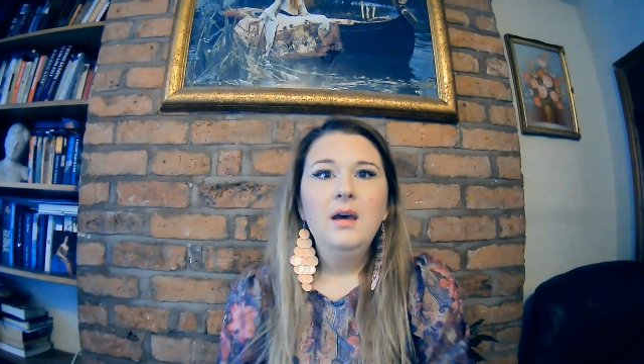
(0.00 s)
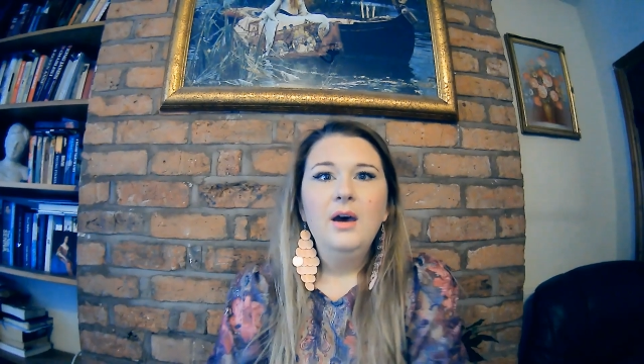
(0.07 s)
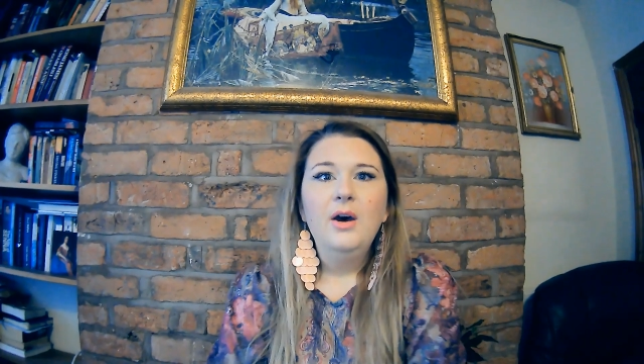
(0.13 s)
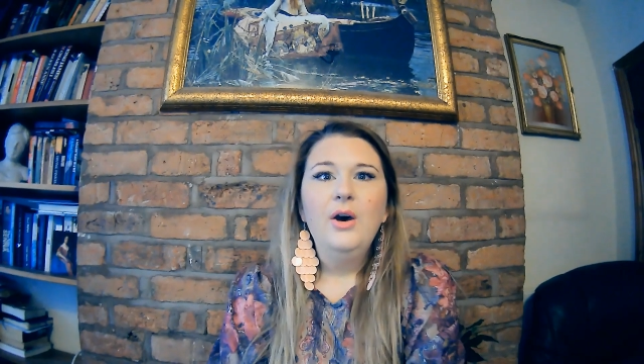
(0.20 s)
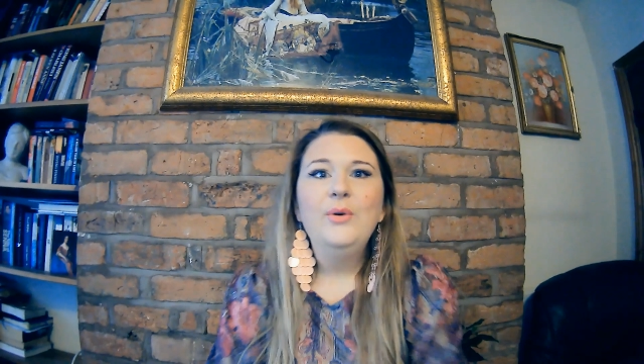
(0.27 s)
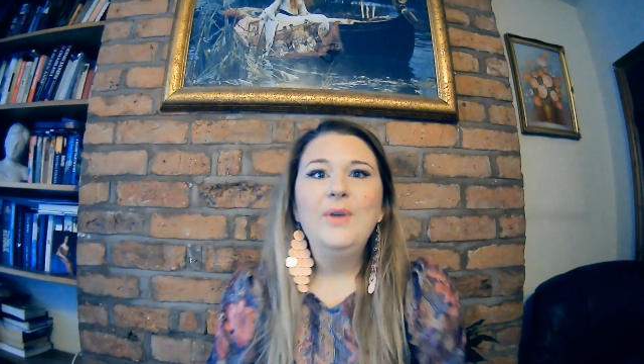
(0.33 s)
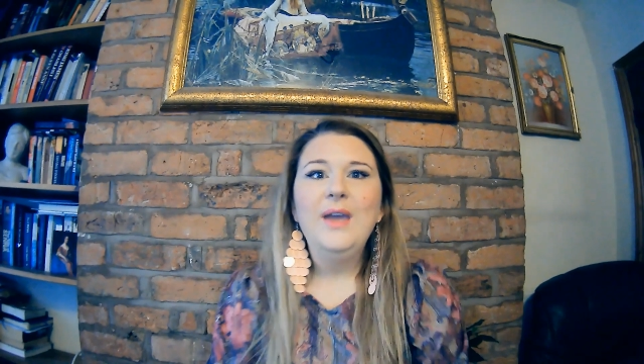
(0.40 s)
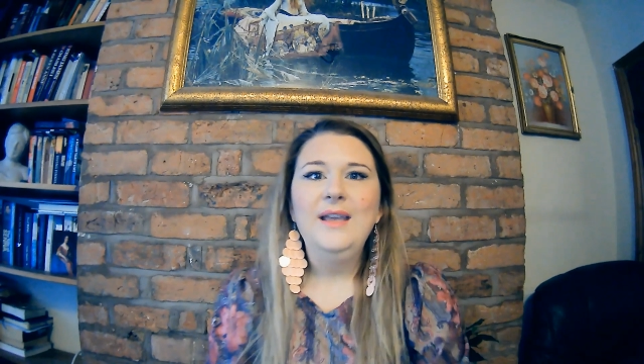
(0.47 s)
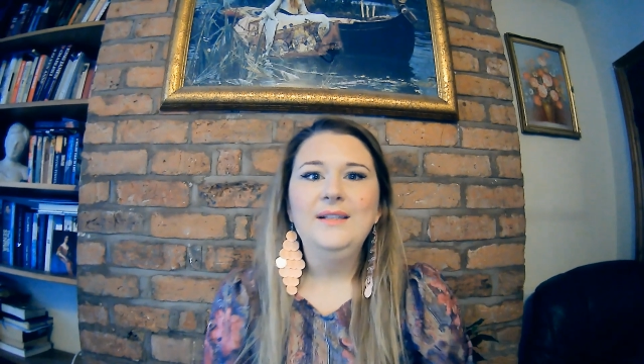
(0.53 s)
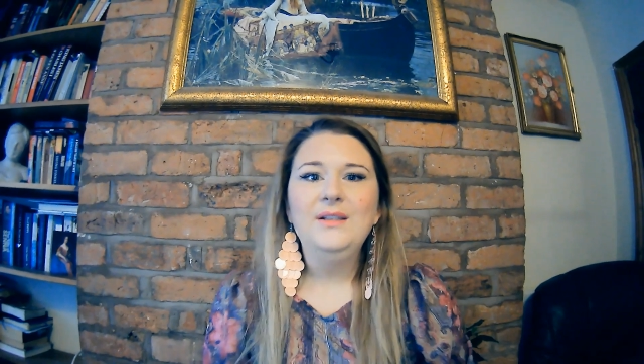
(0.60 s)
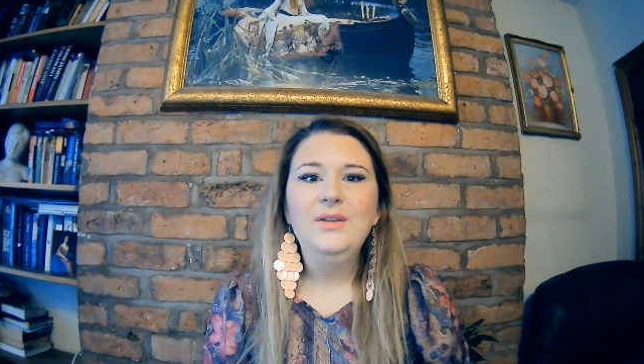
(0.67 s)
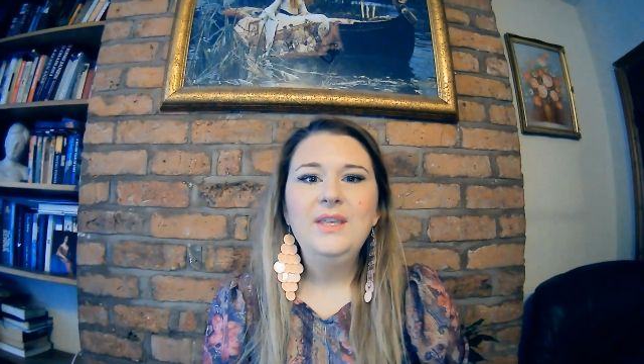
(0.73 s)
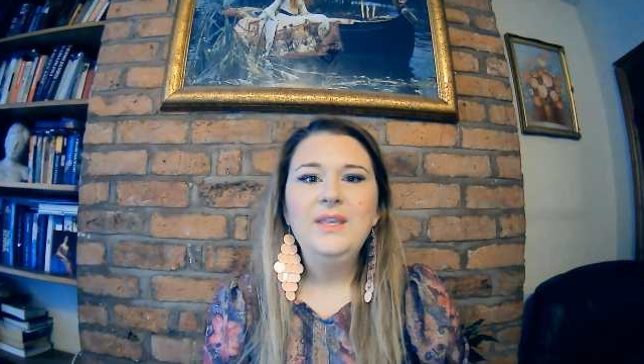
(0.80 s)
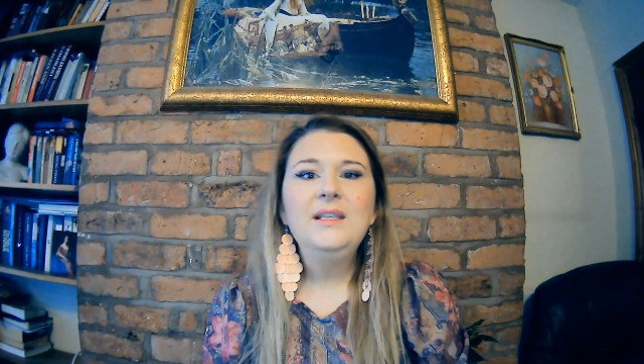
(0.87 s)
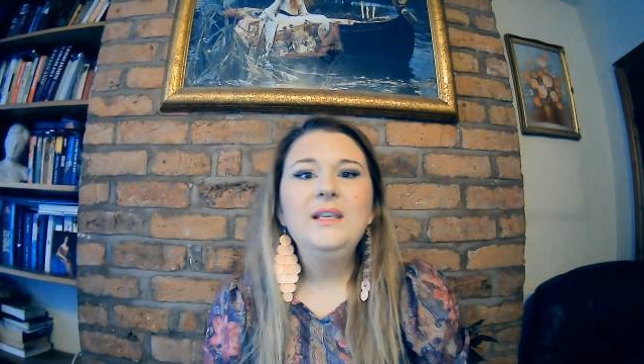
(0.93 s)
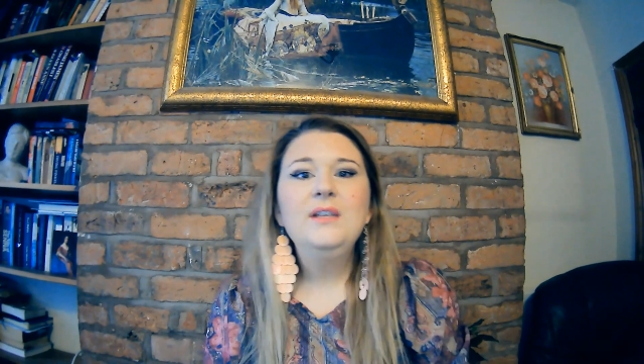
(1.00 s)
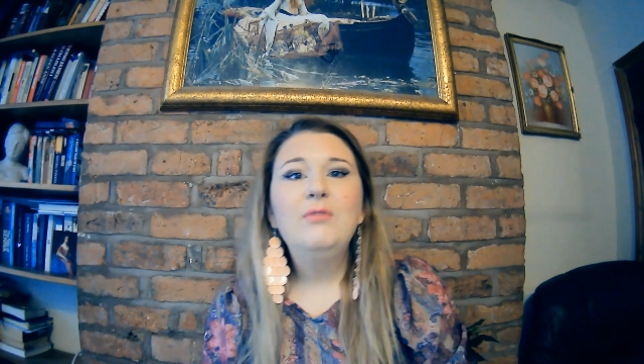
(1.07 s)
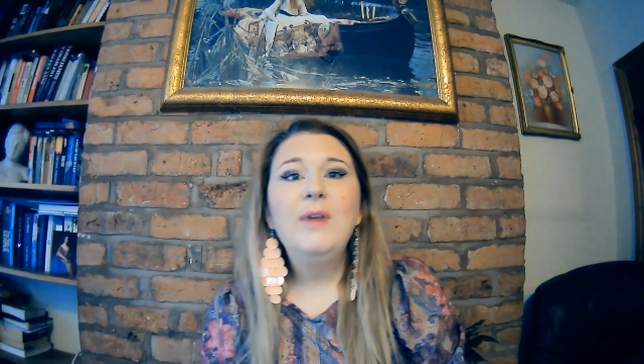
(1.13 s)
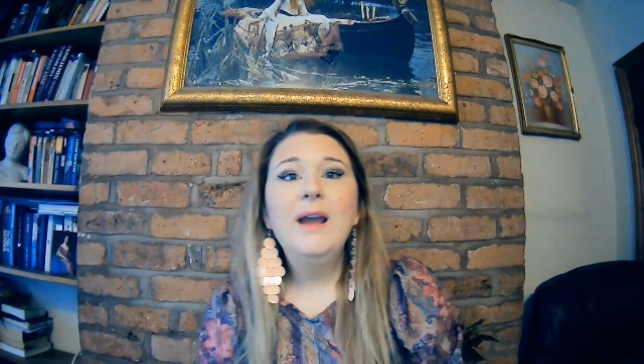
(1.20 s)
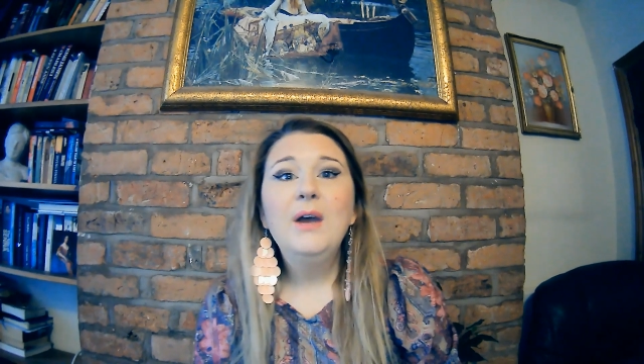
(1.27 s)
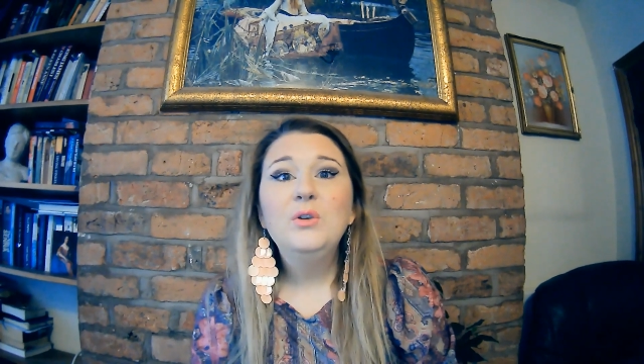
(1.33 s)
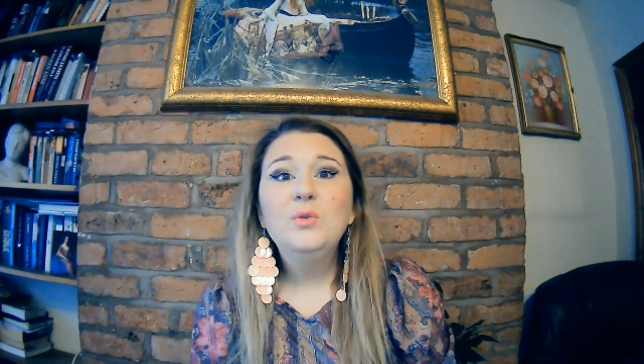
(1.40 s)
Okay, so this is
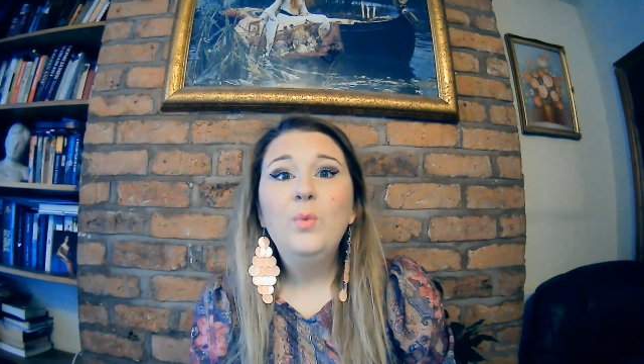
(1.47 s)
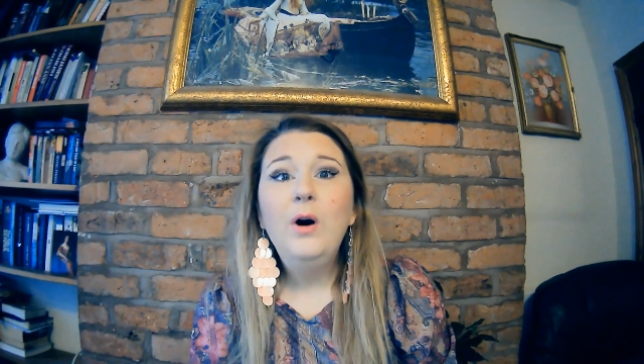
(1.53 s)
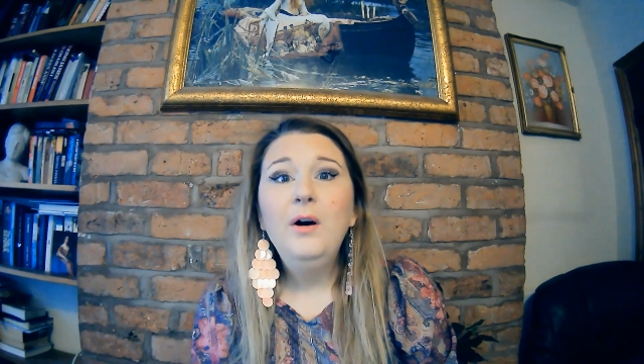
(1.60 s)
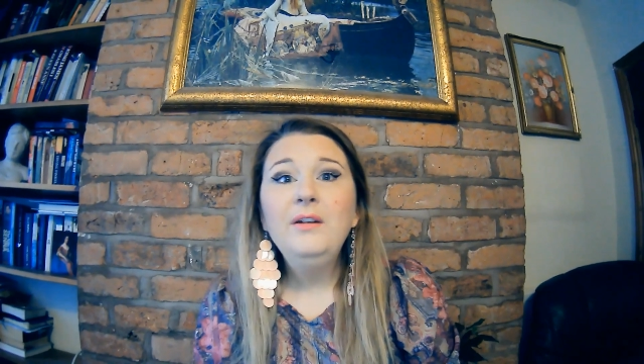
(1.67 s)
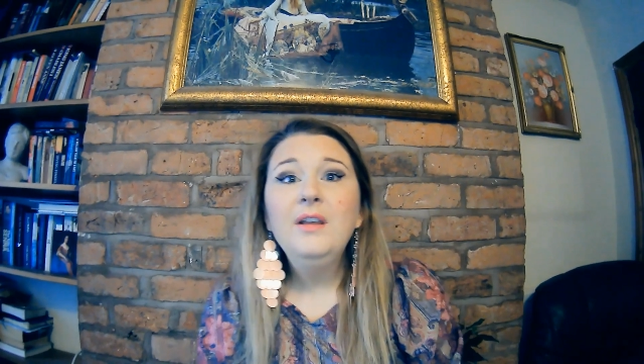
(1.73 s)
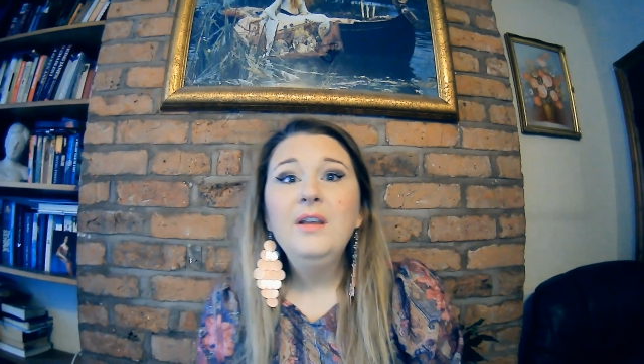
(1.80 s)
round one,